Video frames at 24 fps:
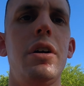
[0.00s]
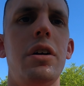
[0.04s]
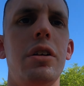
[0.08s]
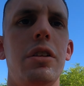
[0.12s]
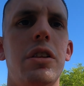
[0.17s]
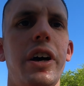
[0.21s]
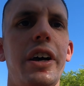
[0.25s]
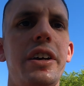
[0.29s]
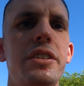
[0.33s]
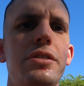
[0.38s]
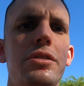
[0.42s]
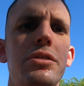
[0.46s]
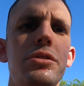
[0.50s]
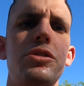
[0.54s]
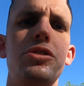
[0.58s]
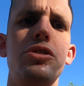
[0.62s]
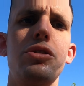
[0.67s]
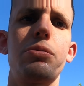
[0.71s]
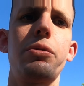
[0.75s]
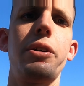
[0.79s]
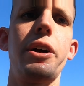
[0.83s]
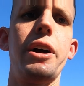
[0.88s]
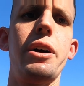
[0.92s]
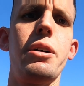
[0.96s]
license
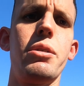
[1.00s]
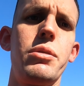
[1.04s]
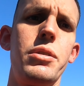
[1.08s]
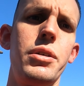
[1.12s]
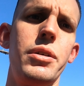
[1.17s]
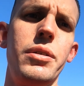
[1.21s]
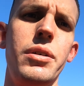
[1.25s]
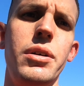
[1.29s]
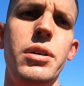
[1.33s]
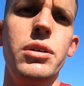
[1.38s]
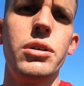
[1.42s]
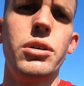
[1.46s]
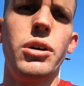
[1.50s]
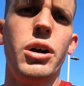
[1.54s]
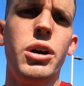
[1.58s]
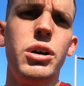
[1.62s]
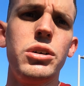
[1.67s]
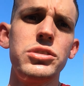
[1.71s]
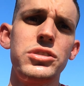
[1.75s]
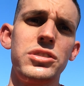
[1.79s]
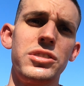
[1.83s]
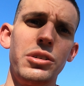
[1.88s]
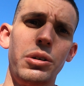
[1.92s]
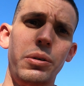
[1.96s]
surround.
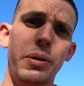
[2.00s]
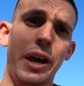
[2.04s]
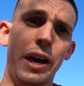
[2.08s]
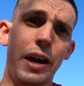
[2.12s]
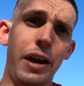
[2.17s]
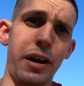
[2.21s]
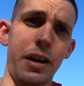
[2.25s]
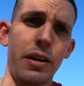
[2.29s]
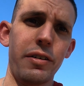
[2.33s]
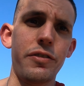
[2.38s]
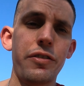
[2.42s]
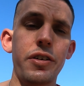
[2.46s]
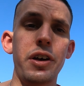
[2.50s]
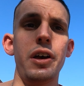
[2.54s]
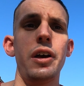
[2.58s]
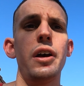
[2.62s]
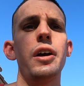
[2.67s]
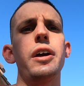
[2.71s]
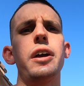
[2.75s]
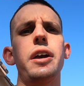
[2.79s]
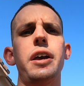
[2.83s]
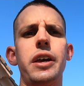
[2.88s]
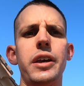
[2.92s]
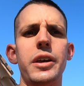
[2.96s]
Also have
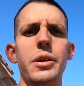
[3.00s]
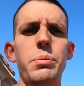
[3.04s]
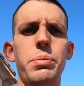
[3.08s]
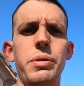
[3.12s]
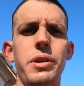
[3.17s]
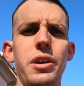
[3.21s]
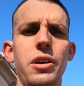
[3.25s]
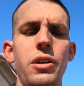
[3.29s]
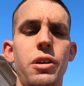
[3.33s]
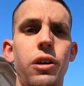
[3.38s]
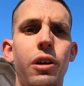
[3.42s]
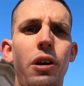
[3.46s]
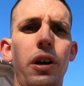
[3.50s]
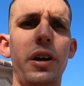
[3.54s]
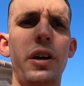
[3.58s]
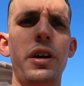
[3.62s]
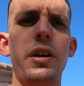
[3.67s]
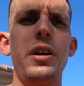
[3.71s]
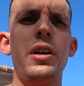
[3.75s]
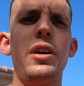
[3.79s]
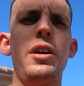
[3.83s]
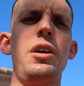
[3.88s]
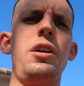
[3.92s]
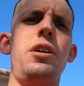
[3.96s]
APR
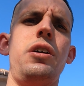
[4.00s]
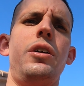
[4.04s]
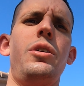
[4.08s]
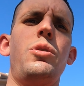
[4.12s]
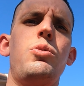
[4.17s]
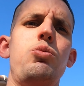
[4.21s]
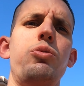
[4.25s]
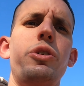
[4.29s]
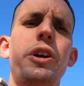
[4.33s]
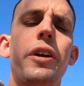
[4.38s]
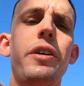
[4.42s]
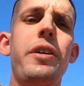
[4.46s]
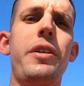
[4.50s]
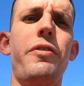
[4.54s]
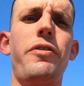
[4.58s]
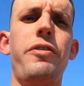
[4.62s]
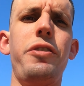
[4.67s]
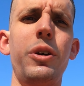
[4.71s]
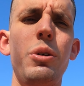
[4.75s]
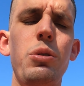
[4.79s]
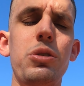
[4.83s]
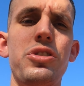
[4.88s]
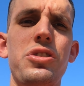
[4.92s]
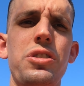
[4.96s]
rear
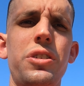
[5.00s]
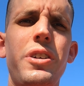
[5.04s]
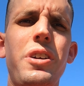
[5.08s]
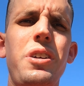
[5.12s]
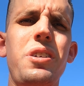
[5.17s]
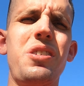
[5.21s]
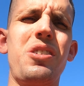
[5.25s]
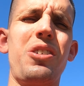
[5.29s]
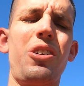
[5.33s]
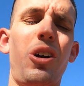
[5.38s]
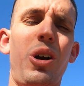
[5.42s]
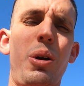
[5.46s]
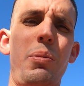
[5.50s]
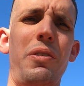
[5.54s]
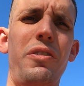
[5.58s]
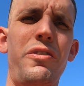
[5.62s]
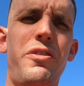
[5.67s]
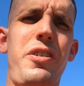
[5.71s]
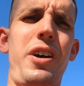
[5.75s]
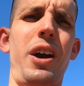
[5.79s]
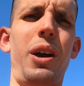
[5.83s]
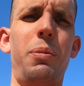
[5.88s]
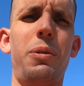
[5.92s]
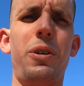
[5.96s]
diffuser carbon
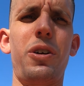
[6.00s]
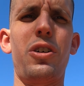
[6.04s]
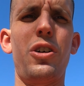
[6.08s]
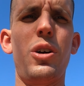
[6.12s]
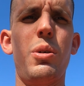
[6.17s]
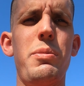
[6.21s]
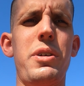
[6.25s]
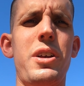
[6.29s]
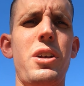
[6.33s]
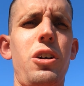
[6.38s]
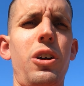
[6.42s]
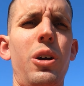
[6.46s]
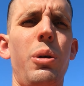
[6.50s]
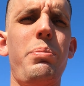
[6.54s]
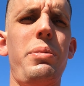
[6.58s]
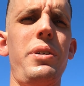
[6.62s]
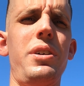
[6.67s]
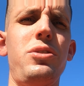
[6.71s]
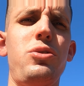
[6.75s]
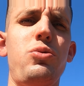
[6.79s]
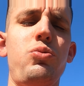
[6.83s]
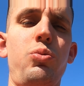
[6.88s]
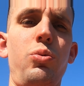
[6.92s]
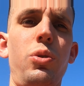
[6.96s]
fiber coming up
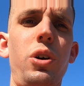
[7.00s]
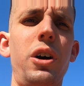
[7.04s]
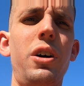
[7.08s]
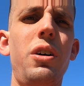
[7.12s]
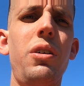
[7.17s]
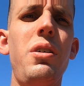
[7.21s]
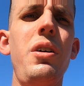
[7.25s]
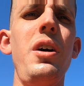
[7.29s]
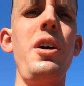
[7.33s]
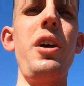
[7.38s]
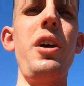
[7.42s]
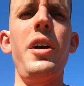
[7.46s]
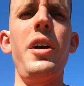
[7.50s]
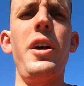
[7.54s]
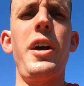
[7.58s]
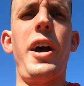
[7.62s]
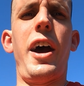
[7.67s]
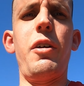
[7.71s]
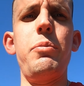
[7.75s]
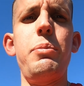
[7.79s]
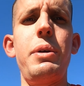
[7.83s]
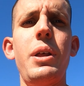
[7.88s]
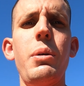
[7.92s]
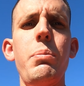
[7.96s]
as well.
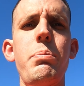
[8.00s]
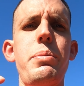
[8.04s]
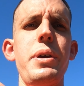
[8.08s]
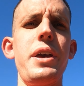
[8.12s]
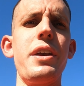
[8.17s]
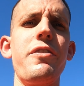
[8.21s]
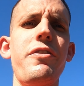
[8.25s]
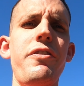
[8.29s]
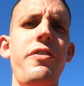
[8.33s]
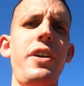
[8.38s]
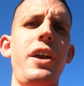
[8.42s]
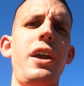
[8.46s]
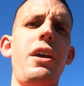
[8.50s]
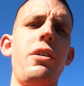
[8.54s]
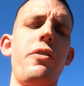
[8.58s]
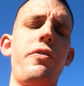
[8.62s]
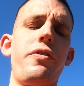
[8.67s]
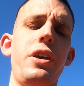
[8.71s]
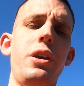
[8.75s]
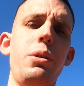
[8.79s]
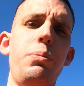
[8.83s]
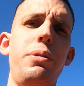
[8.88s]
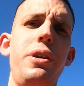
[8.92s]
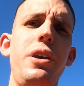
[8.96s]
I've been a big fan of
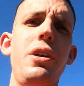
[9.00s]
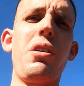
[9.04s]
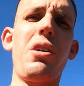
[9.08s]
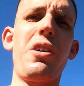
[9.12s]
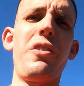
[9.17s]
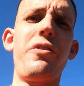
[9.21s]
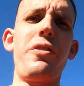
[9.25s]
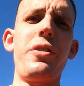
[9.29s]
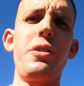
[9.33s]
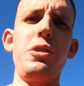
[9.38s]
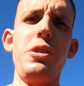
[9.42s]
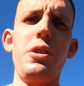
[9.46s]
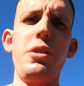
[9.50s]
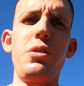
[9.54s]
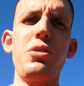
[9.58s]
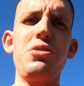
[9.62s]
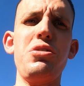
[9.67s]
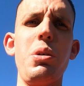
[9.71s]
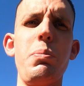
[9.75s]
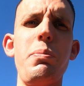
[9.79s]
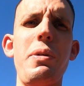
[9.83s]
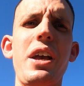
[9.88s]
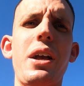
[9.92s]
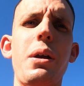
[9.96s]
APR for
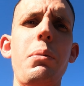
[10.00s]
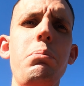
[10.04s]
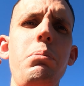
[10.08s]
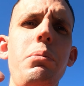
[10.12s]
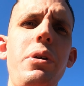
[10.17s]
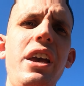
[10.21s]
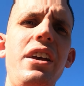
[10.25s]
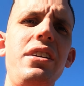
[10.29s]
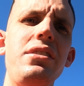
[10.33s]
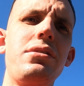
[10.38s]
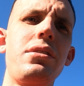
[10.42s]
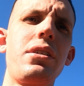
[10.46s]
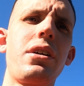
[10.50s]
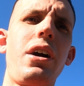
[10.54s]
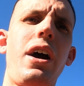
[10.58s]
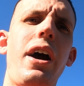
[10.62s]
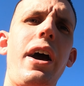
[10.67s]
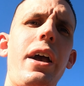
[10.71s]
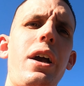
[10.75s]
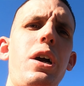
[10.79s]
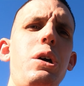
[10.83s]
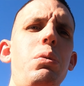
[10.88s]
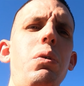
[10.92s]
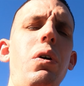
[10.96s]
years. They make amazing
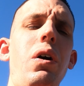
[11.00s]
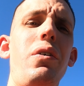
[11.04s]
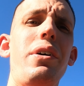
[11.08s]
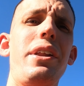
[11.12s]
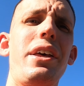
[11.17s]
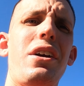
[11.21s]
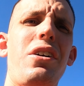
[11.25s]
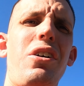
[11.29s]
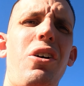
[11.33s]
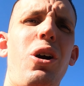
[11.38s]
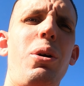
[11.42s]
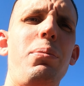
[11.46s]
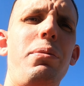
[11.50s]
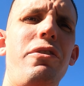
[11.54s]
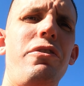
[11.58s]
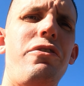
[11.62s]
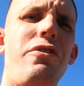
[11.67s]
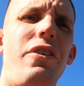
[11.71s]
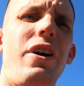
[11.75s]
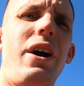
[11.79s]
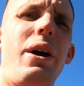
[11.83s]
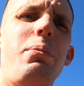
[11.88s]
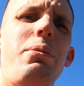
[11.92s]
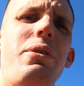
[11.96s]
high quality carbon
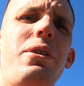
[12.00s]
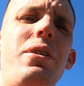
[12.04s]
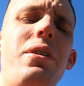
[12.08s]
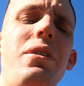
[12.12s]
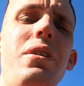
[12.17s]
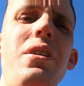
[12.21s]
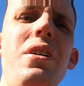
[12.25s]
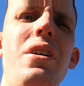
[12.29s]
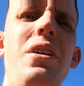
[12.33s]
fiber